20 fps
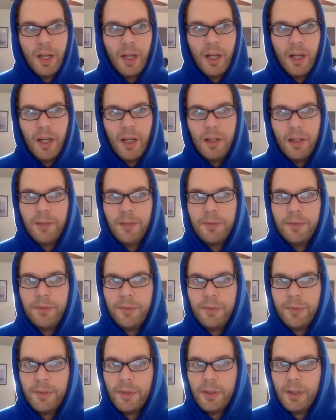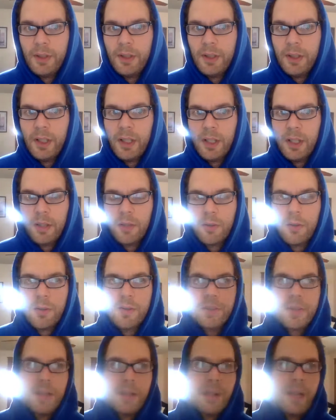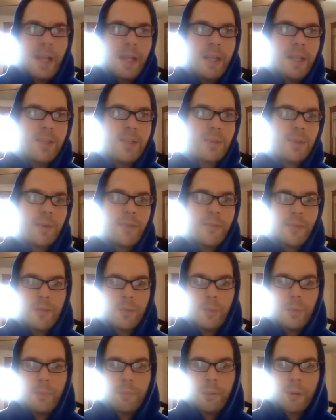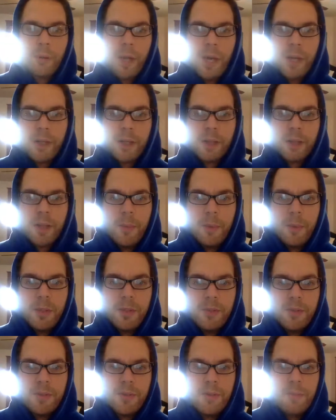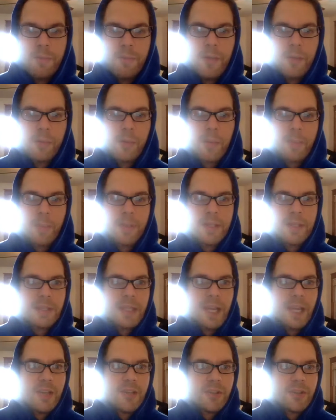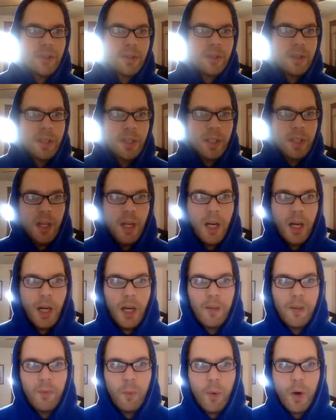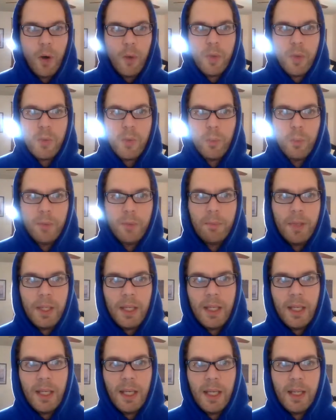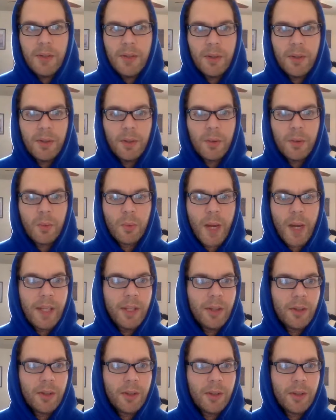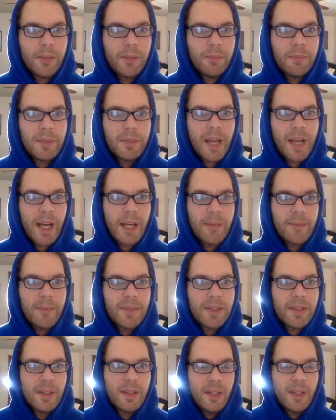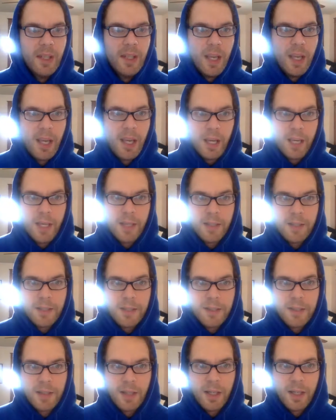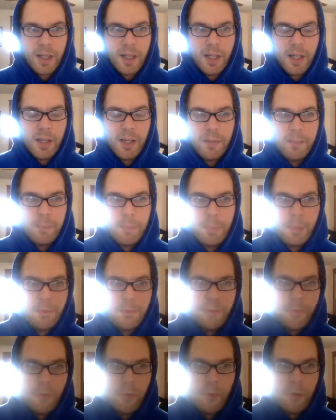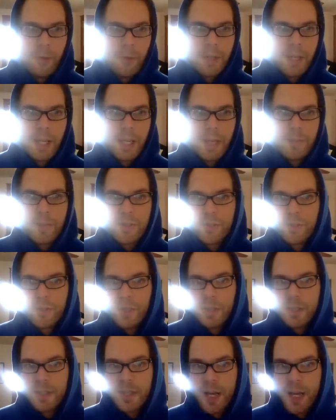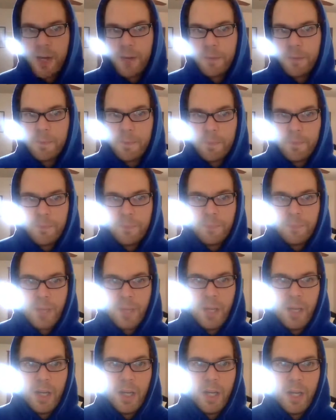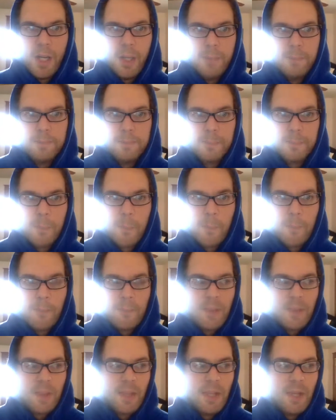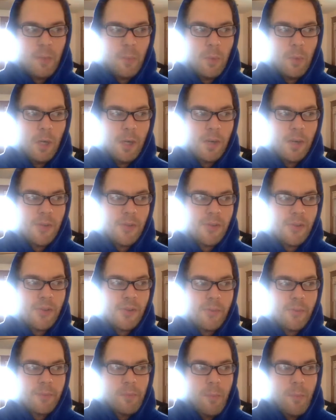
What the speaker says: of, or any sort of virtual product that we do should be a representation of what we would be in the regular times. And before the campus shut down, um, it was